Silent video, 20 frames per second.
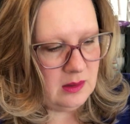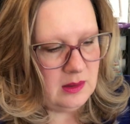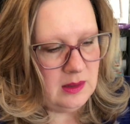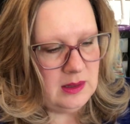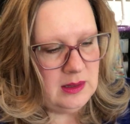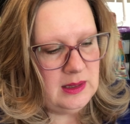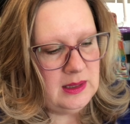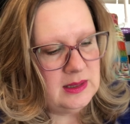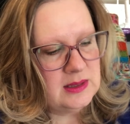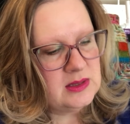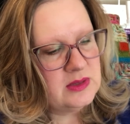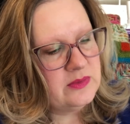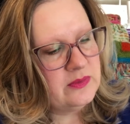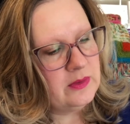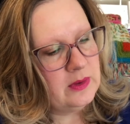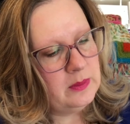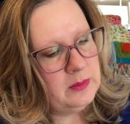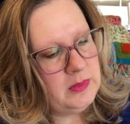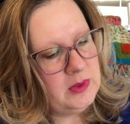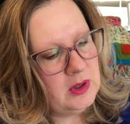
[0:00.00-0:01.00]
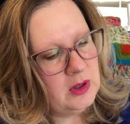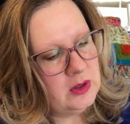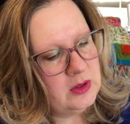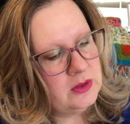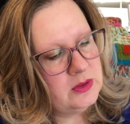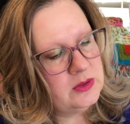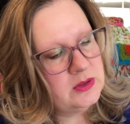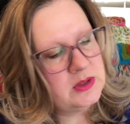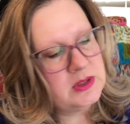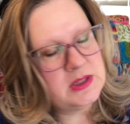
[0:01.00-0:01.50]
And it's from
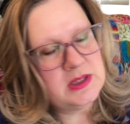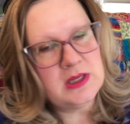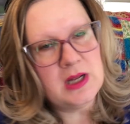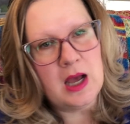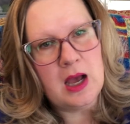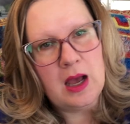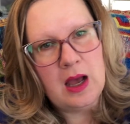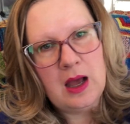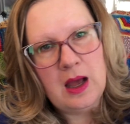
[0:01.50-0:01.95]
Yarn Snob.